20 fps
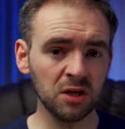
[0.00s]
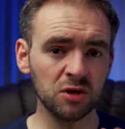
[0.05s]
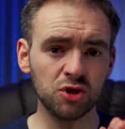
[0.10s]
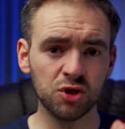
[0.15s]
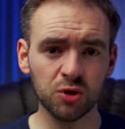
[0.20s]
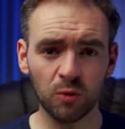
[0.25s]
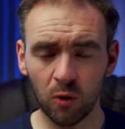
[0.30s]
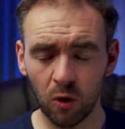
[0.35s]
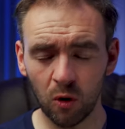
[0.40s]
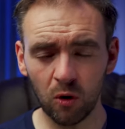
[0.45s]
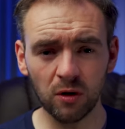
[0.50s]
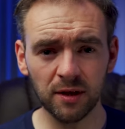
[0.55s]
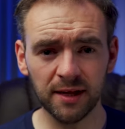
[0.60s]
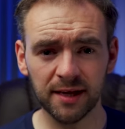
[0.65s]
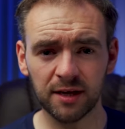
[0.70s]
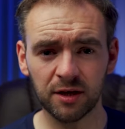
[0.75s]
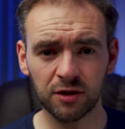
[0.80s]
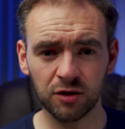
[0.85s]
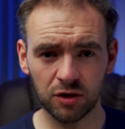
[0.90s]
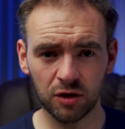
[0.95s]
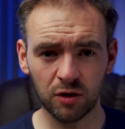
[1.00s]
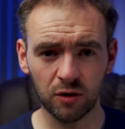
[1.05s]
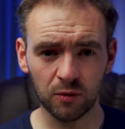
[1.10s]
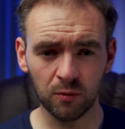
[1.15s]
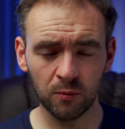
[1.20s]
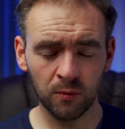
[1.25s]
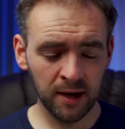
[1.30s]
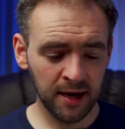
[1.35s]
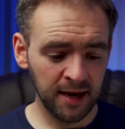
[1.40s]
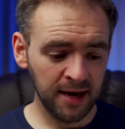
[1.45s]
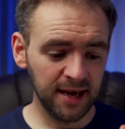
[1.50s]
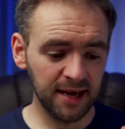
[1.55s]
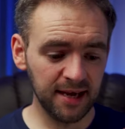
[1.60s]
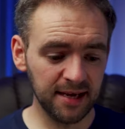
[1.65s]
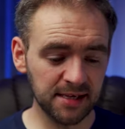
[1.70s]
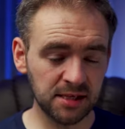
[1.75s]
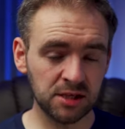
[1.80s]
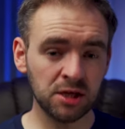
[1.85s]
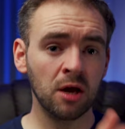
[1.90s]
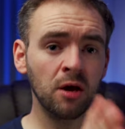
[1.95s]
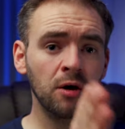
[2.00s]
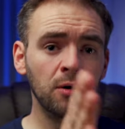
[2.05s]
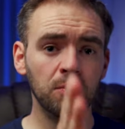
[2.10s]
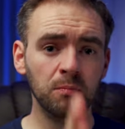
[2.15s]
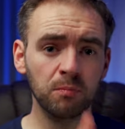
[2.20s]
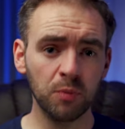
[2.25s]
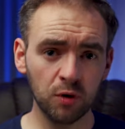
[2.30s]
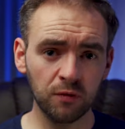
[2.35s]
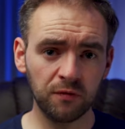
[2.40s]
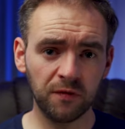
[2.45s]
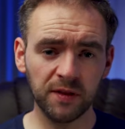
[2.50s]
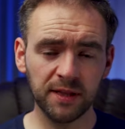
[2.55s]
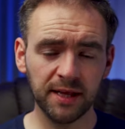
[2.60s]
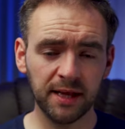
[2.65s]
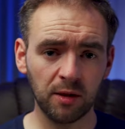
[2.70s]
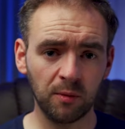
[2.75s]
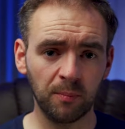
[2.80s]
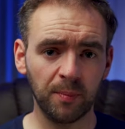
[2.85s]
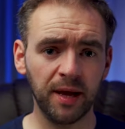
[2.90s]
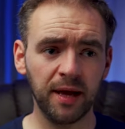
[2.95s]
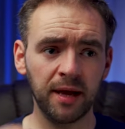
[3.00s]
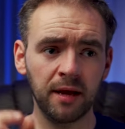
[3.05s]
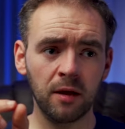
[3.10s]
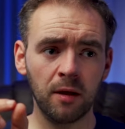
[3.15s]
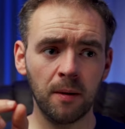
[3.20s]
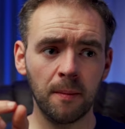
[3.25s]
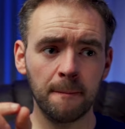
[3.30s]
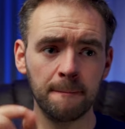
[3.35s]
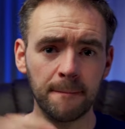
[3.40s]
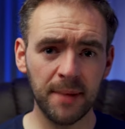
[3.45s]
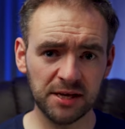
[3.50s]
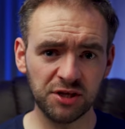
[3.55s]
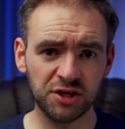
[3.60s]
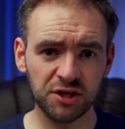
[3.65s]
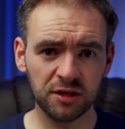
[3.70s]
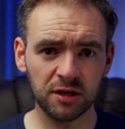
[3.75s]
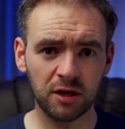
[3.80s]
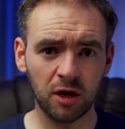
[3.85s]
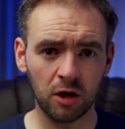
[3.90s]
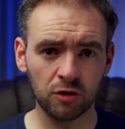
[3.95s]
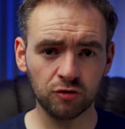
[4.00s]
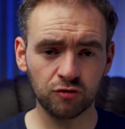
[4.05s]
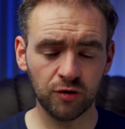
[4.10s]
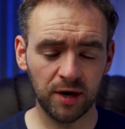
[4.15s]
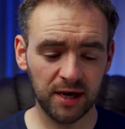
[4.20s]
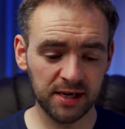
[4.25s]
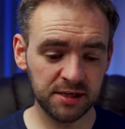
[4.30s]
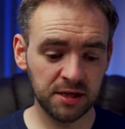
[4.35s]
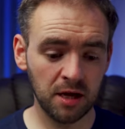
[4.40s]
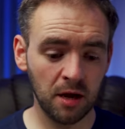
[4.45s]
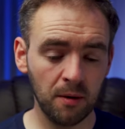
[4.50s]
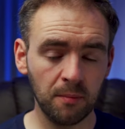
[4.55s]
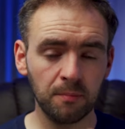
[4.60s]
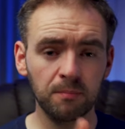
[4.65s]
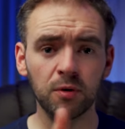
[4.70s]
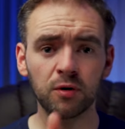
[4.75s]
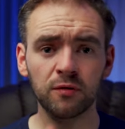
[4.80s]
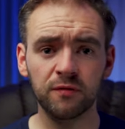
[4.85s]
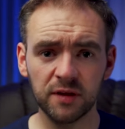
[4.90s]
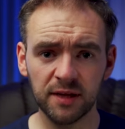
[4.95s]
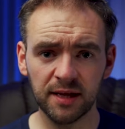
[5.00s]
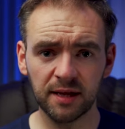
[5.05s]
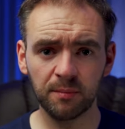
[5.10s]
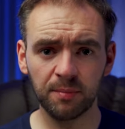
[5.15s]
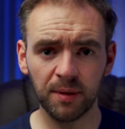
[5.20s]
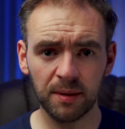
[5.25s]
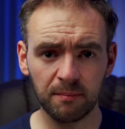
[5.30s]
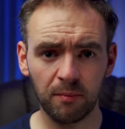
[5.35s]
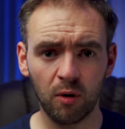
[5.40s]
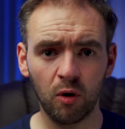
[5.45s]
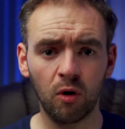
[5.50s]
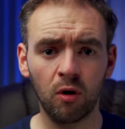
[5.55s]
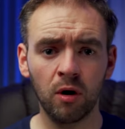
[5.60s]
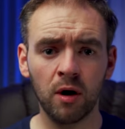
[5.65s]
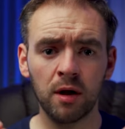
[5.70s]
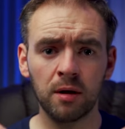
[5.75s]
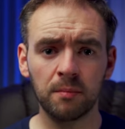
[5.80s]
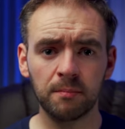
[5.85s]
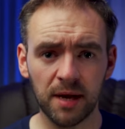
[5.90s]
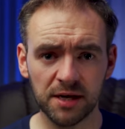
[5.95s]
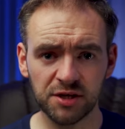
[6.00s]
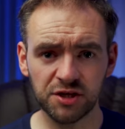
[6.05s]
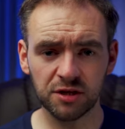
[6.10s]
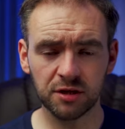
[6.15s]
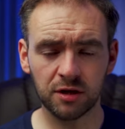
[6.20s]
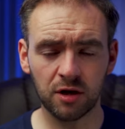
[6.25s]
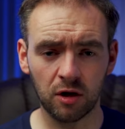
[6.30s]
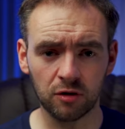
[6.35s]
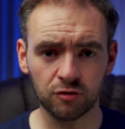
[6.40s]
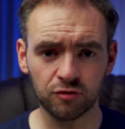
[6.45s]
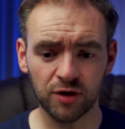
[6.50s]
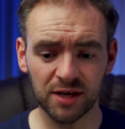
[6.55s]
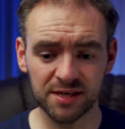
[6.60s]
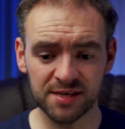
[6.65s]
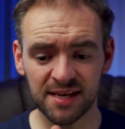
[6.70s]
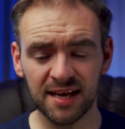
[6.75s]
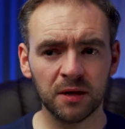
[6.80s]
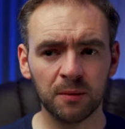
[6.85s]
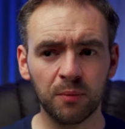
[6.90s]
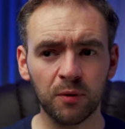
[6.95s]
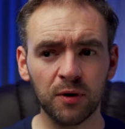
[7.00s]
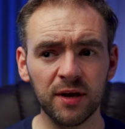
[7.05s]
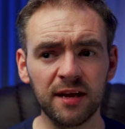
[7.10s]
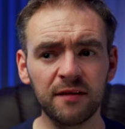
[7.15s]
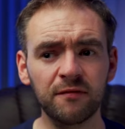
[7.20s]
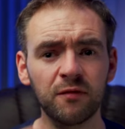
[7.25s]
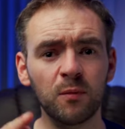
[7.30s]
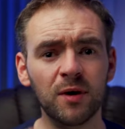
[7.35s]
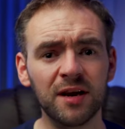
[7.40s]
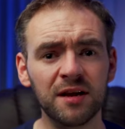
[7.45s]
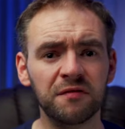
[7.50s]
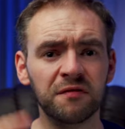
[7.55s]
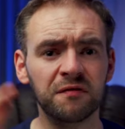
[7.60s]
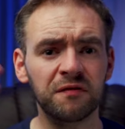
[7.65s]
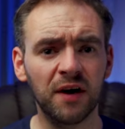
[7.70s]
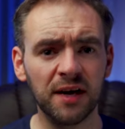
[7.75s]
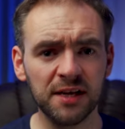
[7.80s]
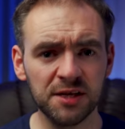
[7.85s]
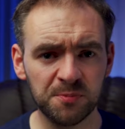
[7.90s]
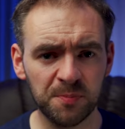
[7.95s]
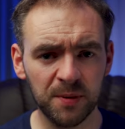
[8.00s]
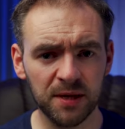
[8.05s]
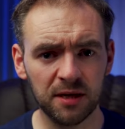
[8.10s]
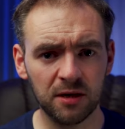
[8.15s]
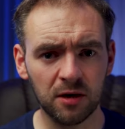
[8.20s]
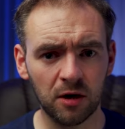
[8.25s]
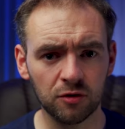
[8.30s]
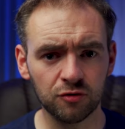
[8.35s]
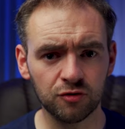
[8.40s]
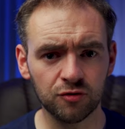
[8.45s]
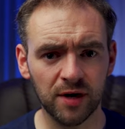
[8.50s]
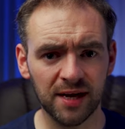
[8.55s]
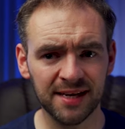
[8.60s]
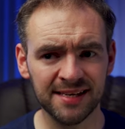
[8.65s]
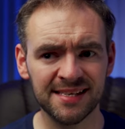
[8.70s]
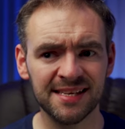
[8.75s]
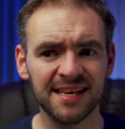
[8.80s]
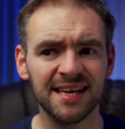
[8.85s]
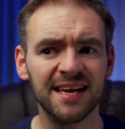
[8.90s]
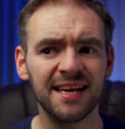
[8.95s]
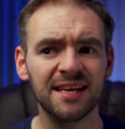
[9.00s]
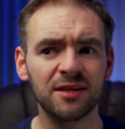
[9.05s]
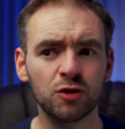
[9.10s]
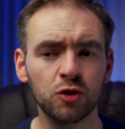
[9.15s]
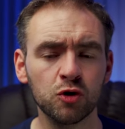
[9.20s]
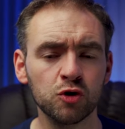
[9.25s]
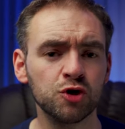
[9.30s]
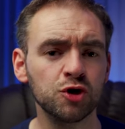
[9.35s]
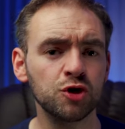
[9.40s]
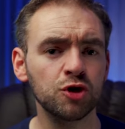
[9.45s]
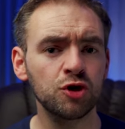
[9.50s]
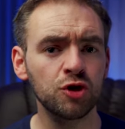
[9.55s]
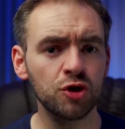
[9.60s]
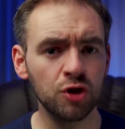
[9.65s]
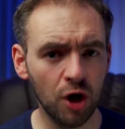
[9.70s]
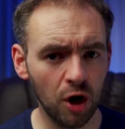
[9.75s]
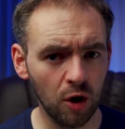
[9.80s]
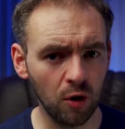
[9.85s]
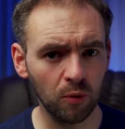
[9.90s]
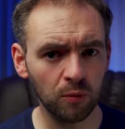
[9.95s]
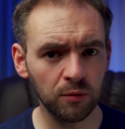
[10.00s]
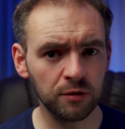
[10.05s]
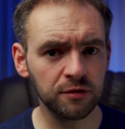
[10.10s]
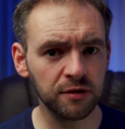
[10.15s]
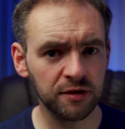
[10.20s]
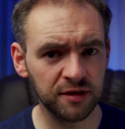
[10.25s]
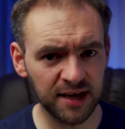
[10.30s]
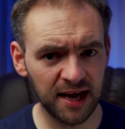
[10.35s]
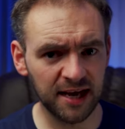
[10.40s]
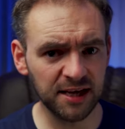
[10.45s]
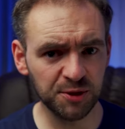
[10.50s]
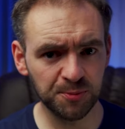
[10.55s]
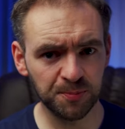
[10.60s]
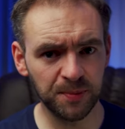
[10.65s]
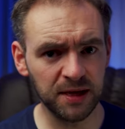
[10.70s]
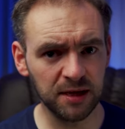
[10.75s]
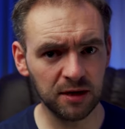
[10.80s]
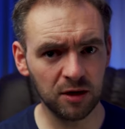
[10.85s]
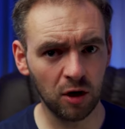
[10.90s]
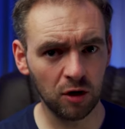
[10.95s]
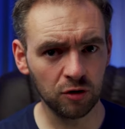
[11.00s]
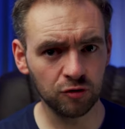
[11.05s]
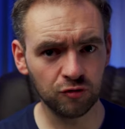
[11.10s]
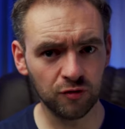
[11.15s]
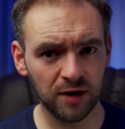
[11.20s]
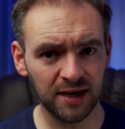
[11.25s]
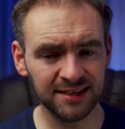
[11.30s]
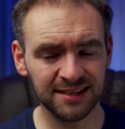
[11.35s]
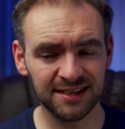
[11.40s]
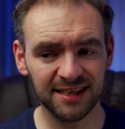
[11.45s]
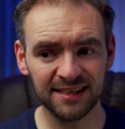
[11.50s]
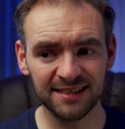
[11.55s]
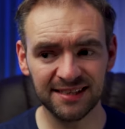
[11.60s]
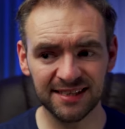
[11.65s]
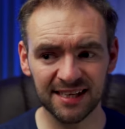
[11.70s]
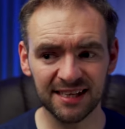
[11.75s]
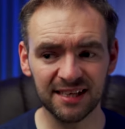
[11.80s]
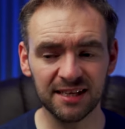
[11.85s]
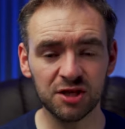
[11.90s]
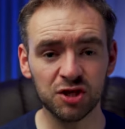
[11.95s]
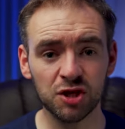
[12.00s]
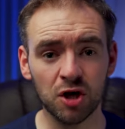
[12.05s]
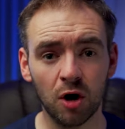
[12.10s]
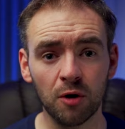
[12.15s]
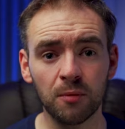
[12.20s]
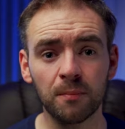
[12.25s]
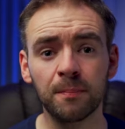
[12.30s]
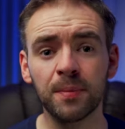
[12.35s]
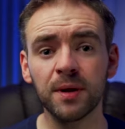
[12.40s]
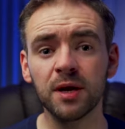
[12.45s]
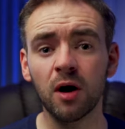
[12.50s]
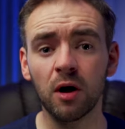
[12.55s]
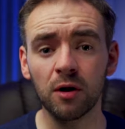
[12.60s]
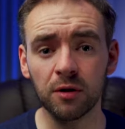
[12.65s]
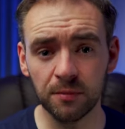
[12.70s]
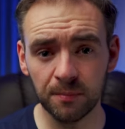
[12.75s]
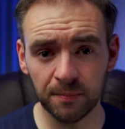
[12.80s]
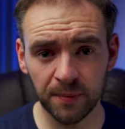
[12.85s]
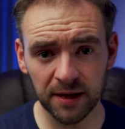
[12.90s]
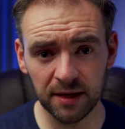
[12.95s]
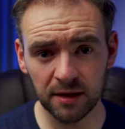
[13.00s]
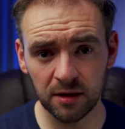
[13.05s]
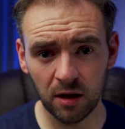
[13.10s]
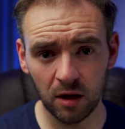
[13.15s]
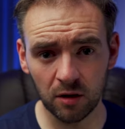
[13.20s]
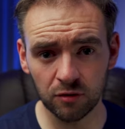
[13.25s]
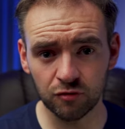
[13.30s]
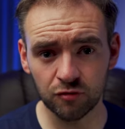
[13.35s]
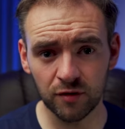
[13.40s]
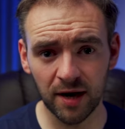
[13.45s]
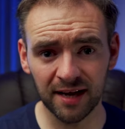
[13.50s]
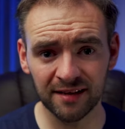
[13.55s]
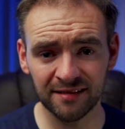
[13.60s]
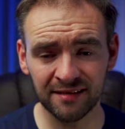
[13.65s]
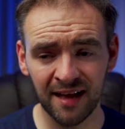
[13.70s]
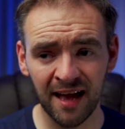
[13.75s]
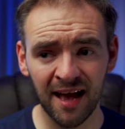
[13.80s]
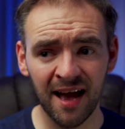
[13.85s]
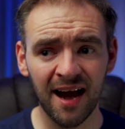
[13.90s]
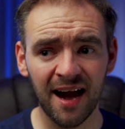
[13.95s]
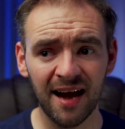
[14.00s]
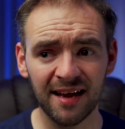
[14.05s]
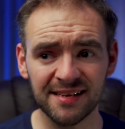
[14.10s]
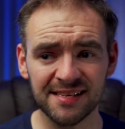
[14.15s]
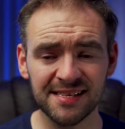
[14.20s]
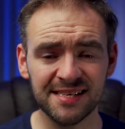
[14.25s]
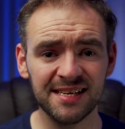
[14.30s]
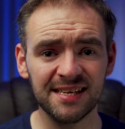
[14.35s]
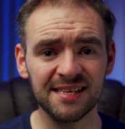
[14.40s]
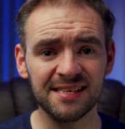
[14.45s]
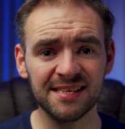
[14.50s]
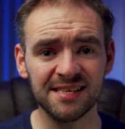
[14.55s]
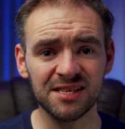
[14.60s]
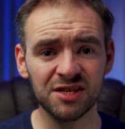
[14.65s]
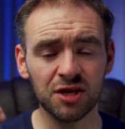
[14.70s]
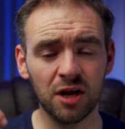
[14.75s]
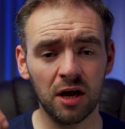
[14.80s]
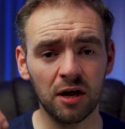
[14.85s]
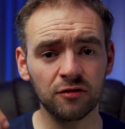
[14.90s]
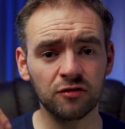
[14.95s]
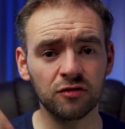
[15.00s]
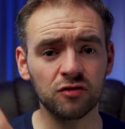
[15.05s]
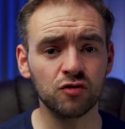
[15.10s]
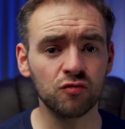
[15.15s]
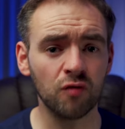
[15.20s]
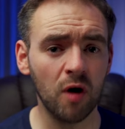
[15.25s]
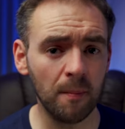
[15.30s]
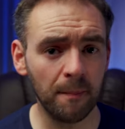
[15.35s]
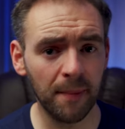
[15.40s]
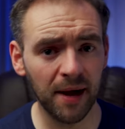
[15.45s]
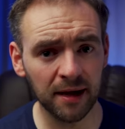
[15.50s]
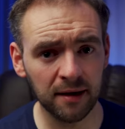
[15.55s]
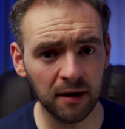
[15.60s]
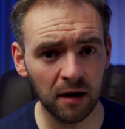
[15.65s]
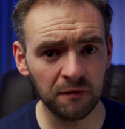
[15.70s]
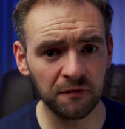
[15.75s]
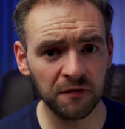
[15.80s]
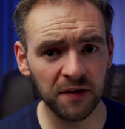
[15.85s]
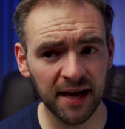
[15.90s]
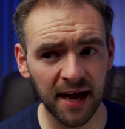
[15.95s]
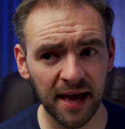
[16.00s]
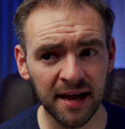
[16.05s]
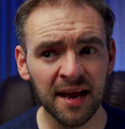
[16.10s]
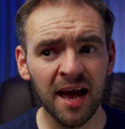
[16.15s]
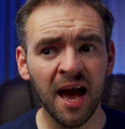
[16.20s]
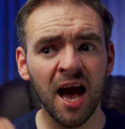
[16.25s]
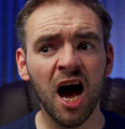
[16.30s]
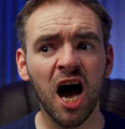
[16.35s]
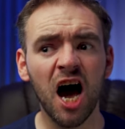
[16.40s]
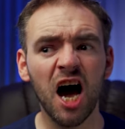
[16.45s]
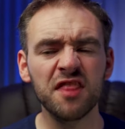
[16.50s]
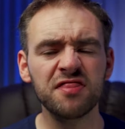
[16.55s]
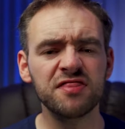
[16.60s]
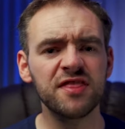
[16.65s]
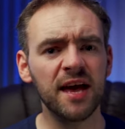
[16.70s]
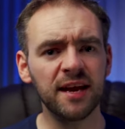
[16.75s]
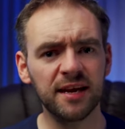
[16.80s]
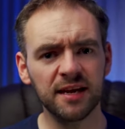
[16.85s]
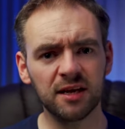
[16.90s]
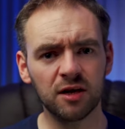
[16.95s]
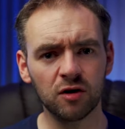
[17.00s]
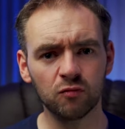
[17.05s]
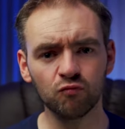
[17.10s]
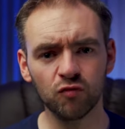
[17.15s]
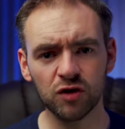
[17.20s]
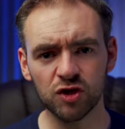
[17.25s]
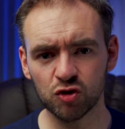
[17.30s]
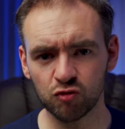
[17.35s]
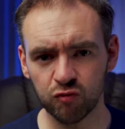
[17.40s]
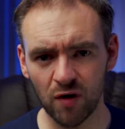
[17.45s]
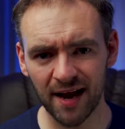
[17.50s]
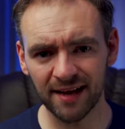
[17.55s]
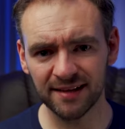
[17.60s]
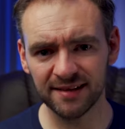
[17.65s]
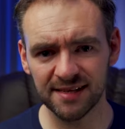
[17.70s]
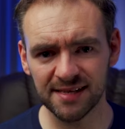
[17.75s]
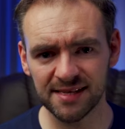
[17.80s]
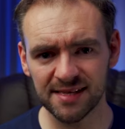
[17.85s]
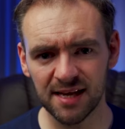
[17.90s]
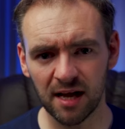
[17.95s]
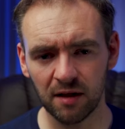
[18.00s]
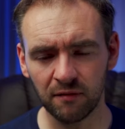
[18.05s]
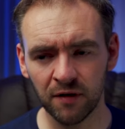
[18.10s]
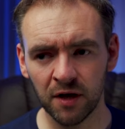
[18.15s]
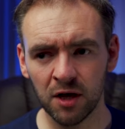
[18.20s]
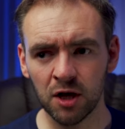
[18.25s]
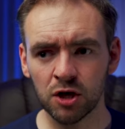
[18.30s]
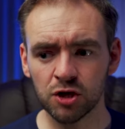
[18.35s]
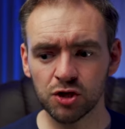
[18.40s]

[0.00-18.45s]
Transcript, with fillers: So all it can do is move a little bit, measure the contrast, move a little bit more, measure the contrast. But even when it finds peak contrast, it doesn't know that that is peak contrast until it's gone beyond peak contrast and it sees it start to drop back off again and then it can retract itself.